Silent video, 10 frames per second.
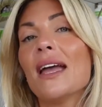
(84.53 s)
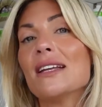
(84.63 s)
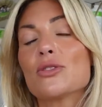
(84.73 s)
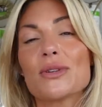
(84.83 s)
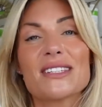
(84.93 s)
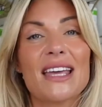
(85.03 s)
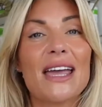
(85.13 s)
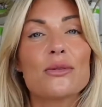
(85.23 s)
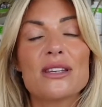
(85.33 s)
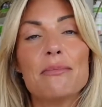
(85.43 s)
into a
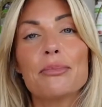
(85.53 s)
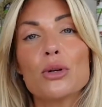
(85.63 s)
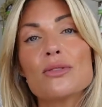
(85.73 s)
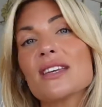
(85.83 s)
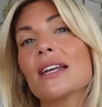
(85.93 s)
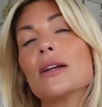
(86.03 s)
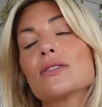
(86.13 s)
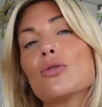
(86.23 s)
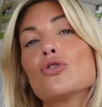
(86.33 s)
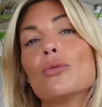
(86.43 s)
scales in Boots, and
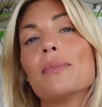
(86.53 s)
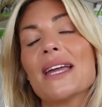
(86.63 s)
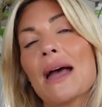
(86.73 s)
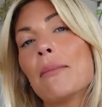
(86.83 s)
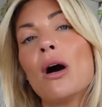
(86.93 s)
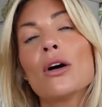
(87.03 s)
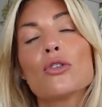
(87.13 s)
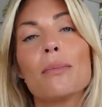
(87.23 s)
it's called your BMR,